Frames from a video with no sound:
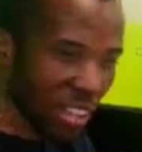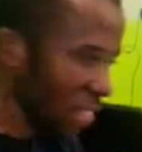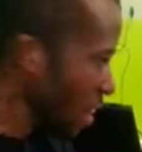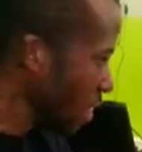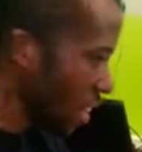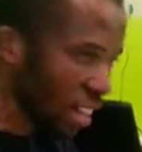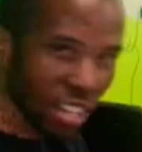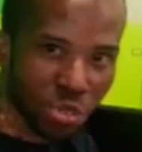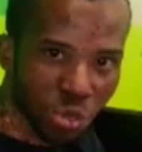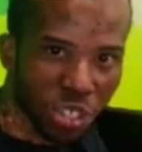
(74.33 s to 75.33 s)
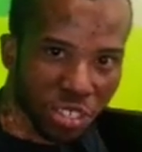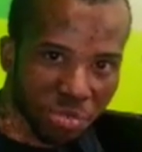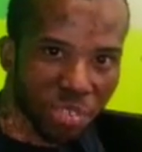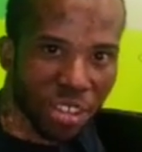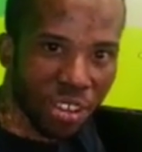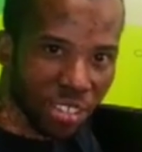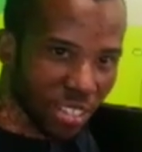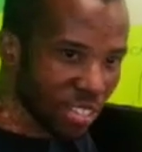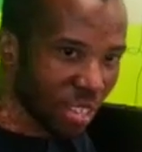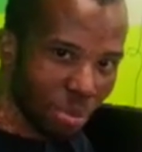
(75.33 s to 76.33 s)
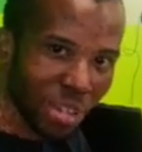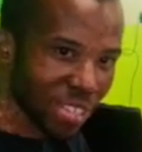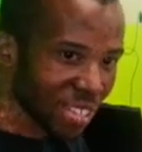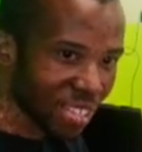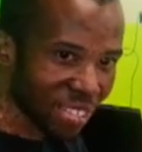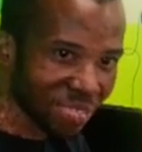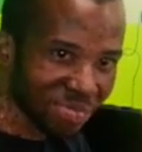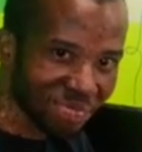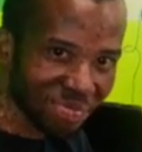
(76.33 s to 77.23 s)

and the hardware. Just amazing.